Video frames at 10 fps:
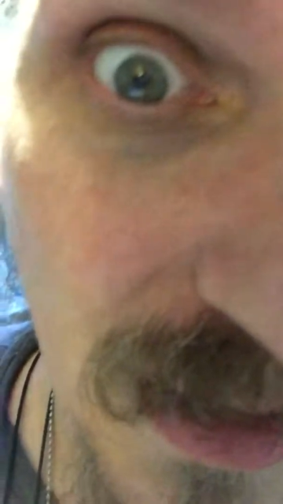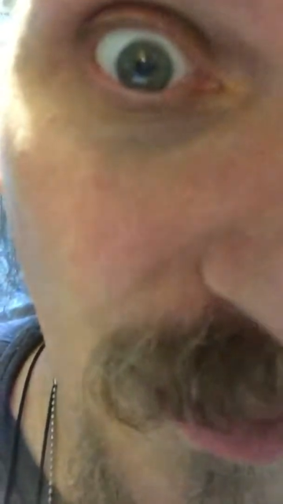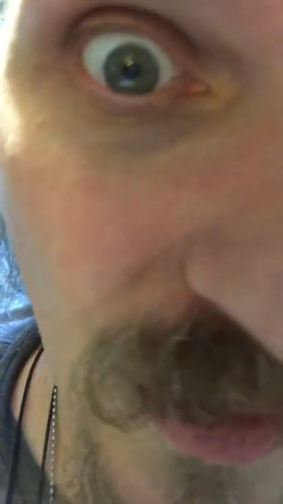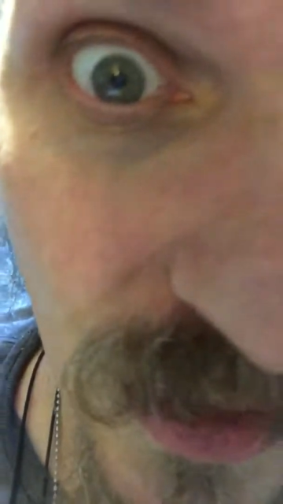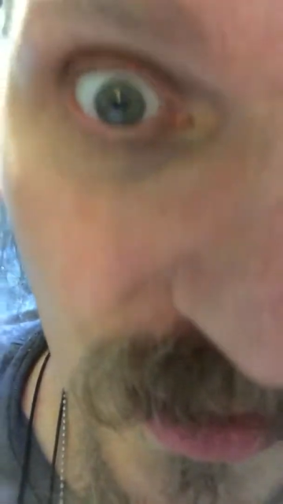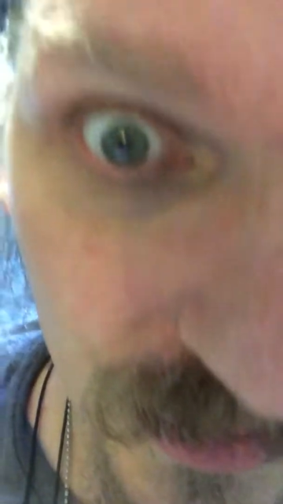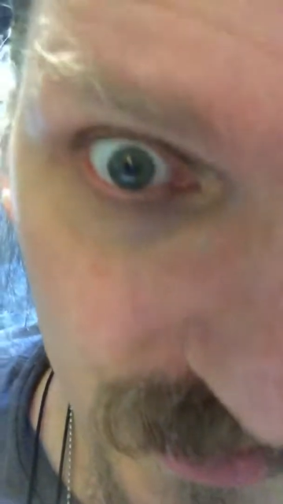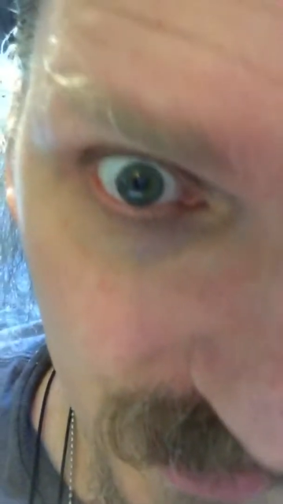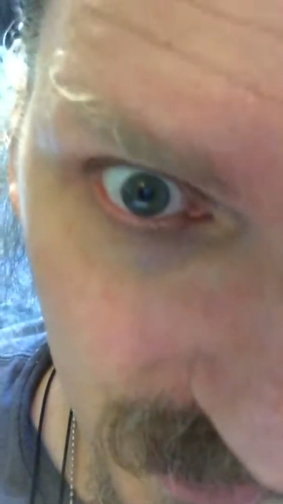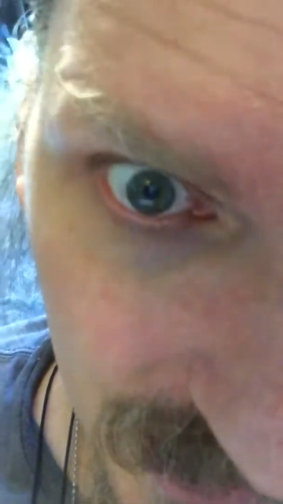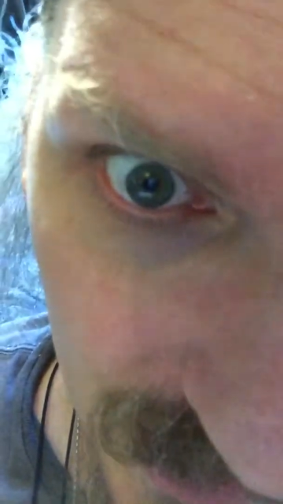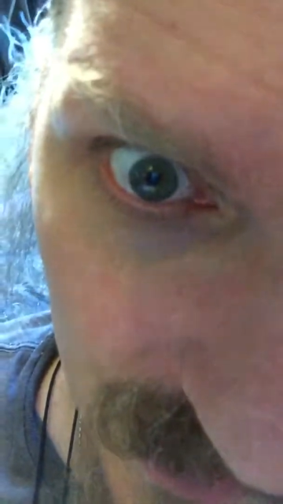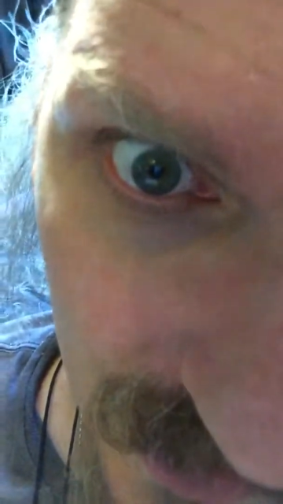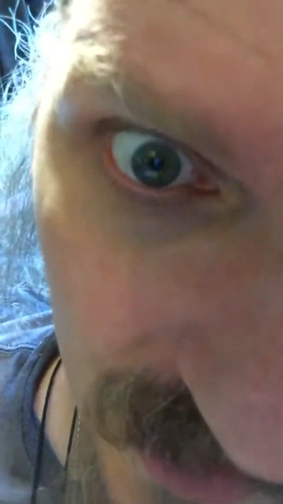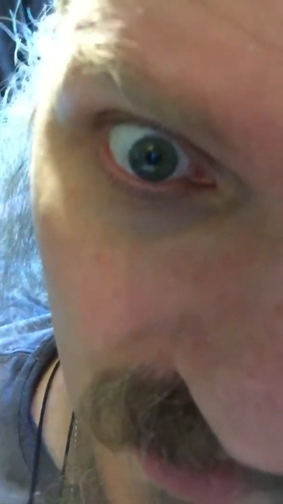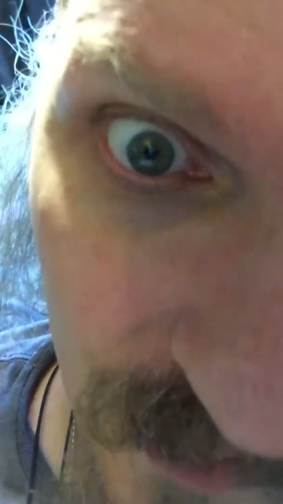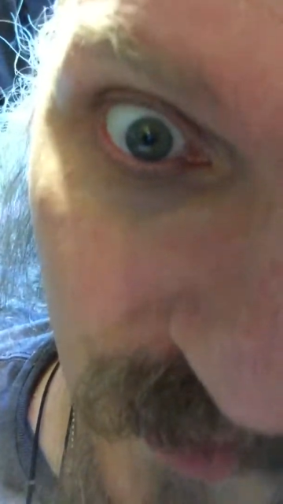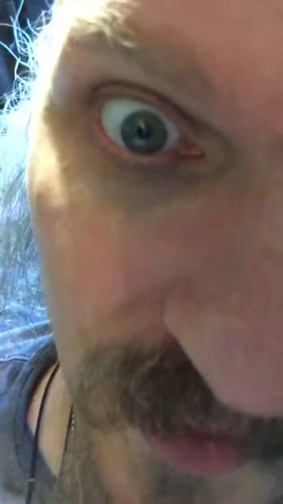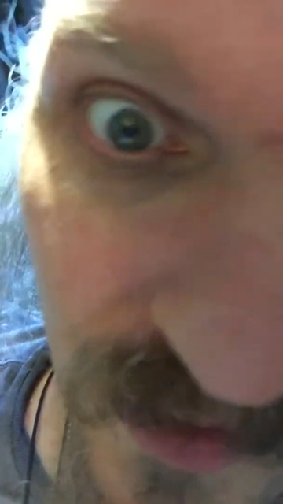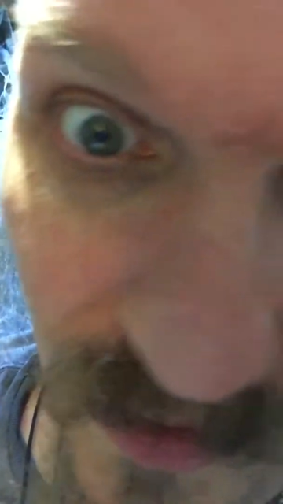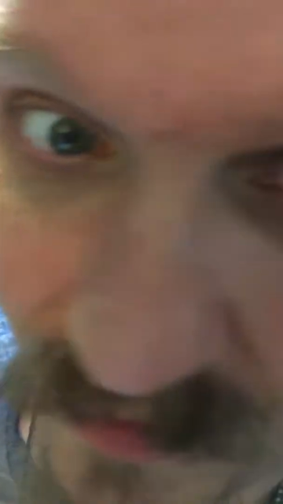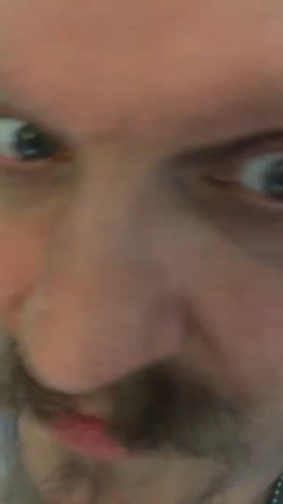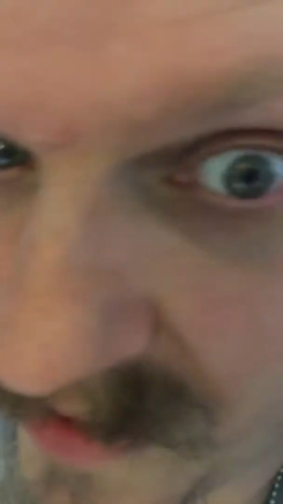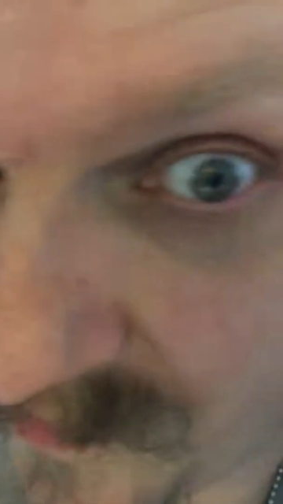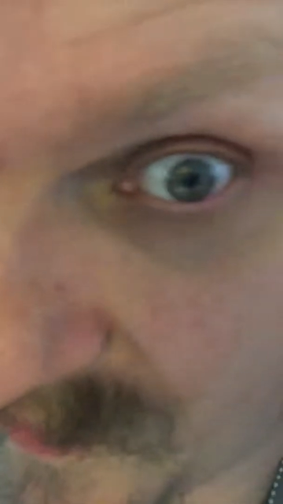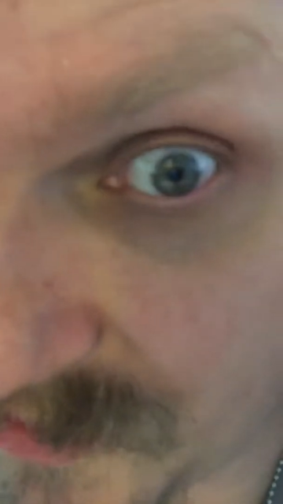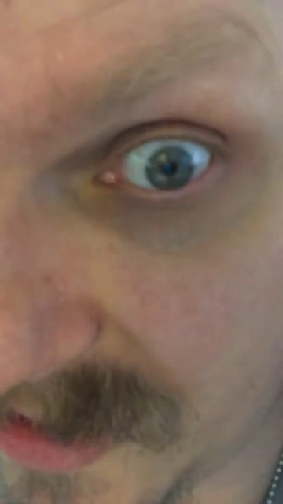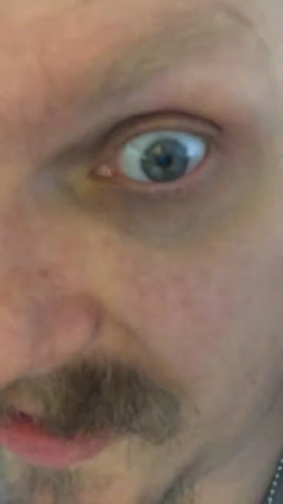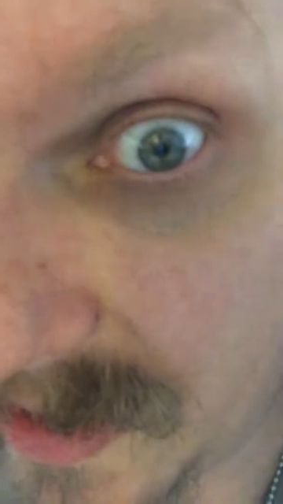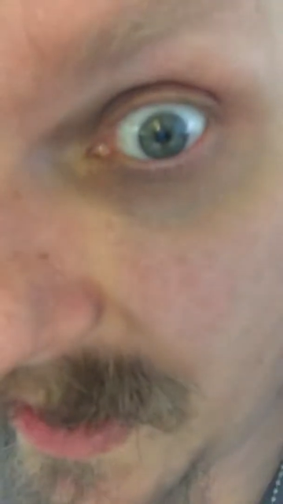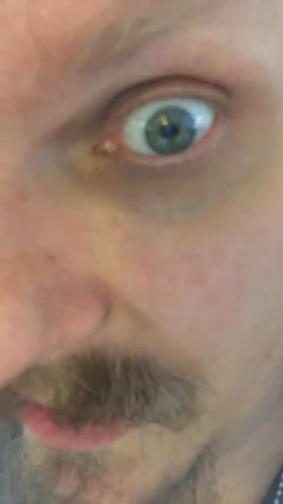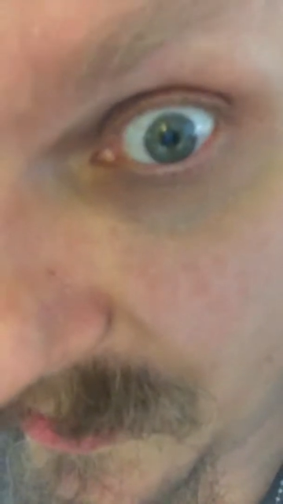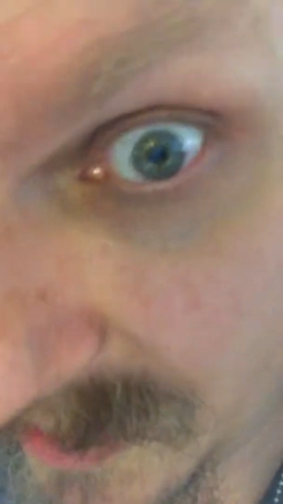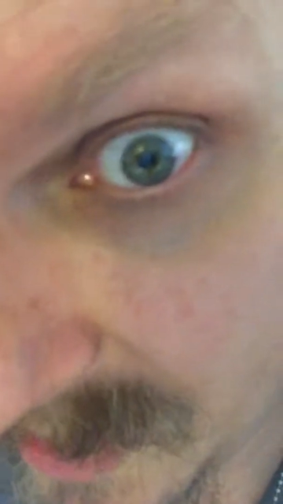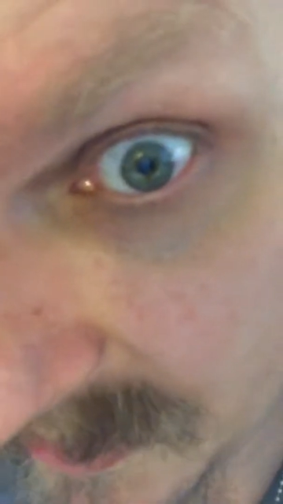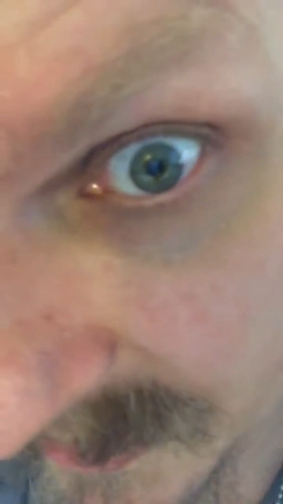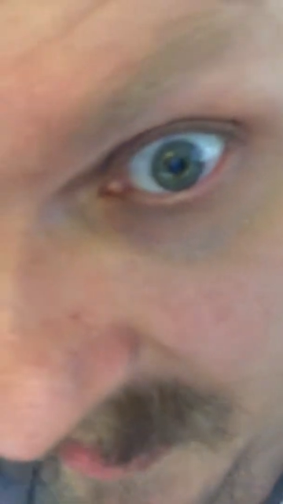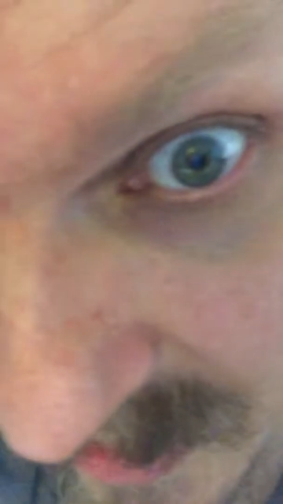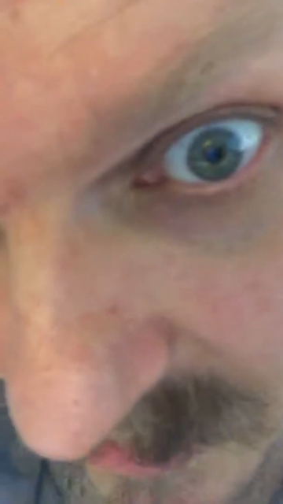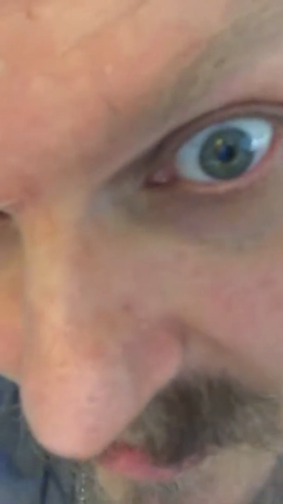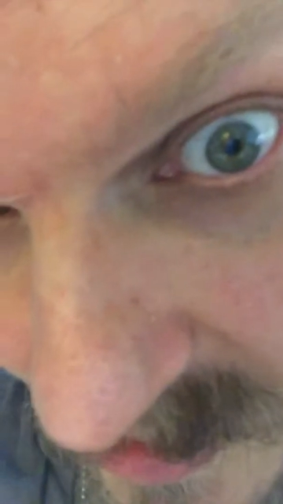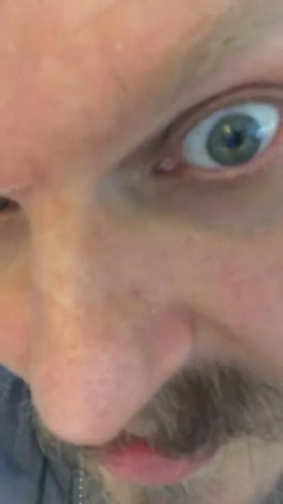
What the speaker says: [unreadable: no face in view]